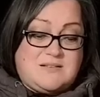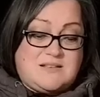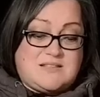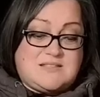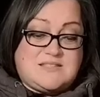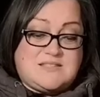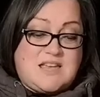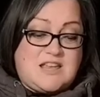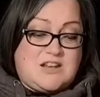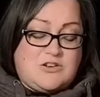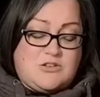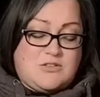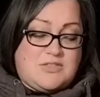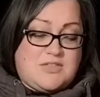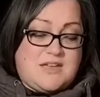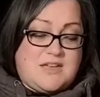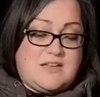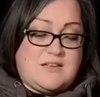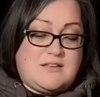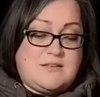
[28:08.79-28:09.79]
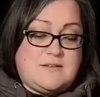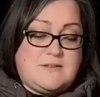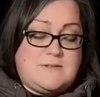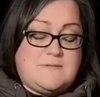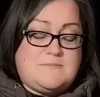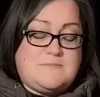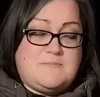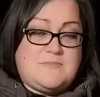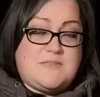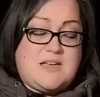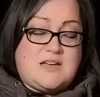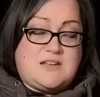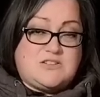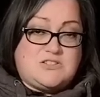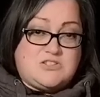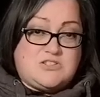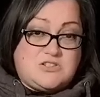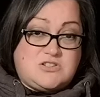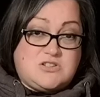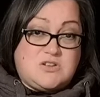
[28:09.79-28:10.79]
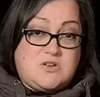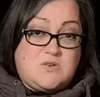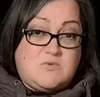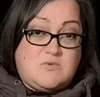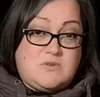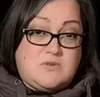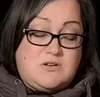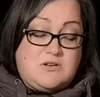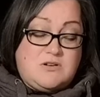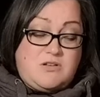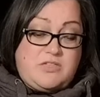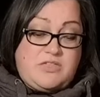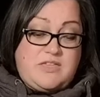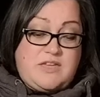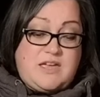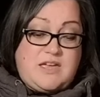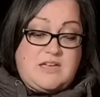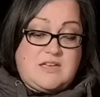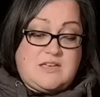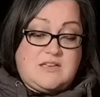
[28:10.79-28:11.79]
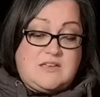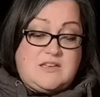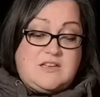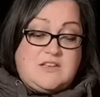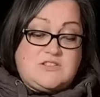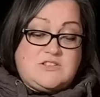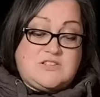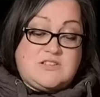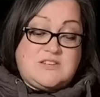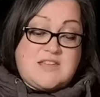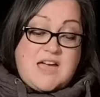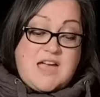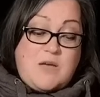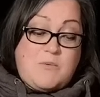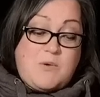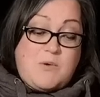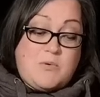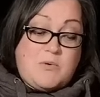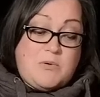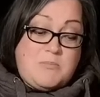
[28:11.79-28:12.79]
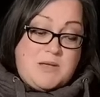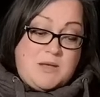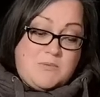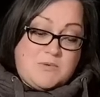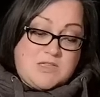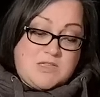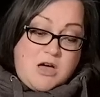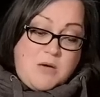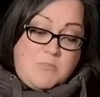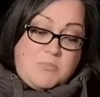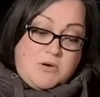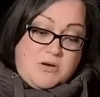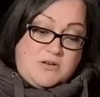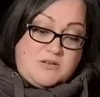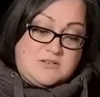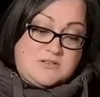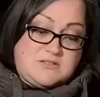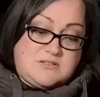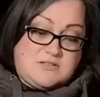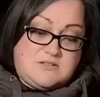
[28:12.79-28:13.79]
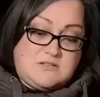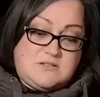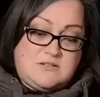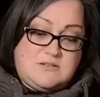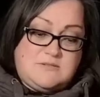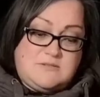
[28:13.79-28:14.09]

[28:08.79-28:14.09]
Say nothing and do nothing. Tonight we will meet with our boss."